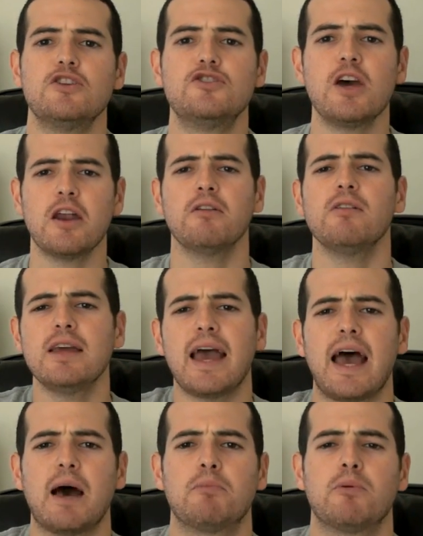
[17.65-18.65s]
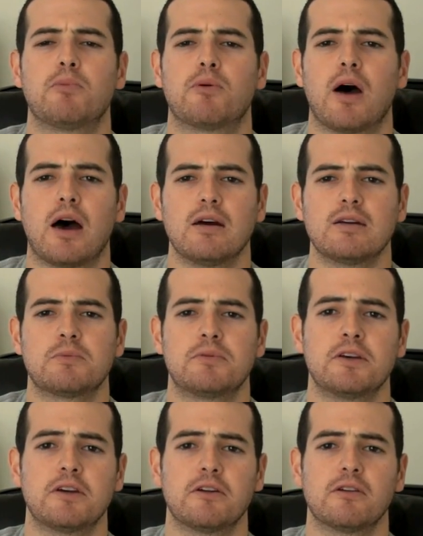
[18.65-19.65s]
Generally, Apple products,
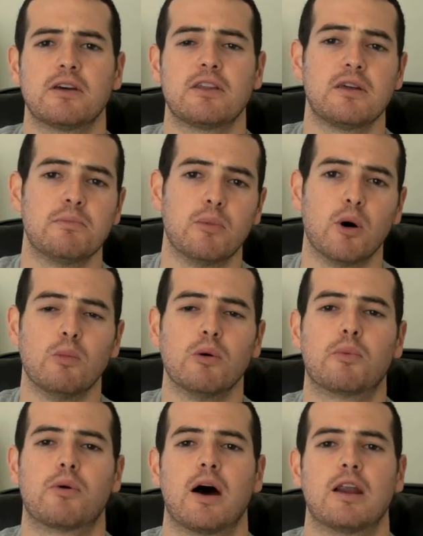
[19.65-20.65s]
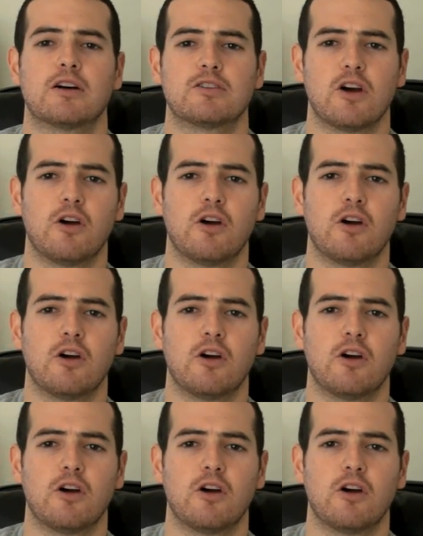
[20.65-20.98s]
particularly the mobile products,